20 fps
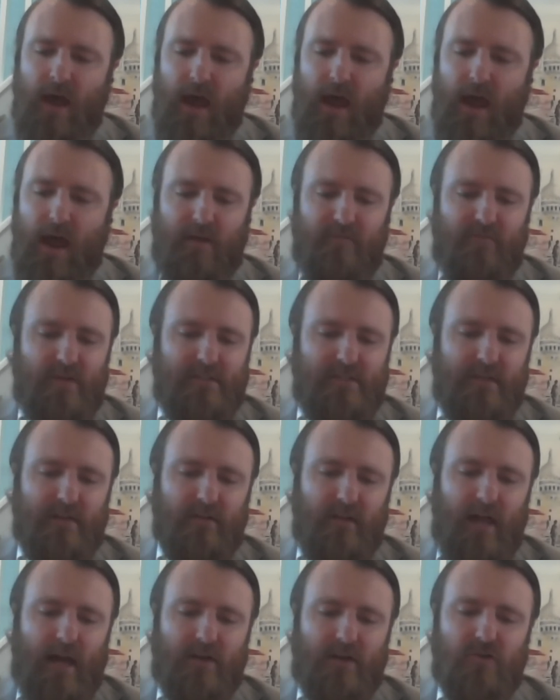and a
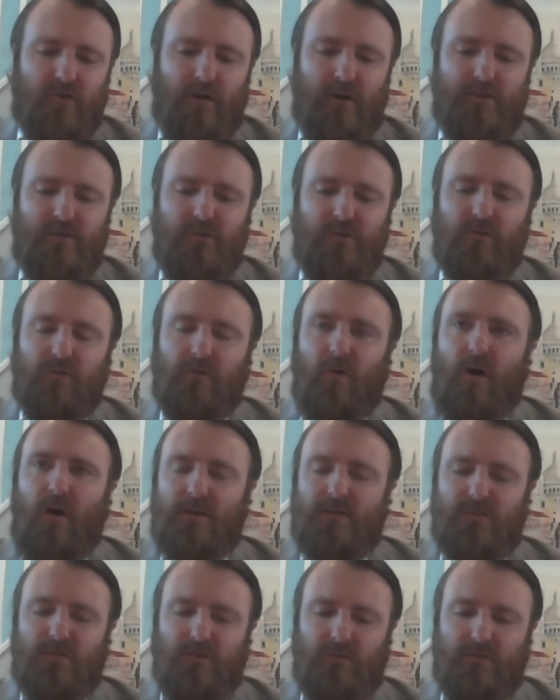visiting lecturer at Duke
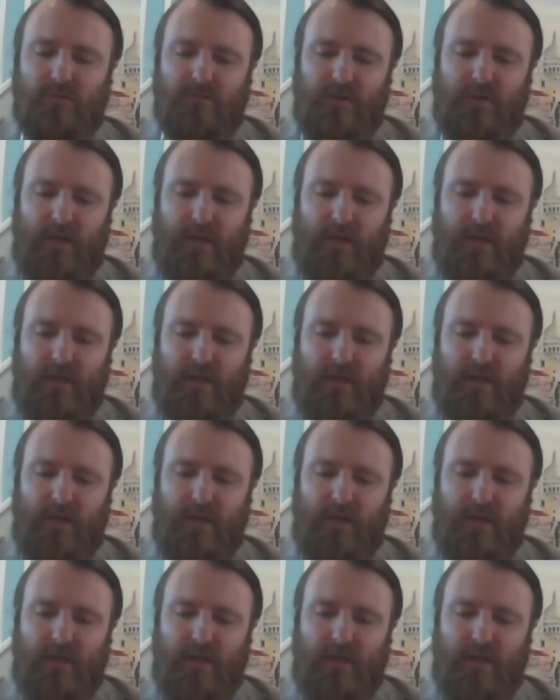Law School.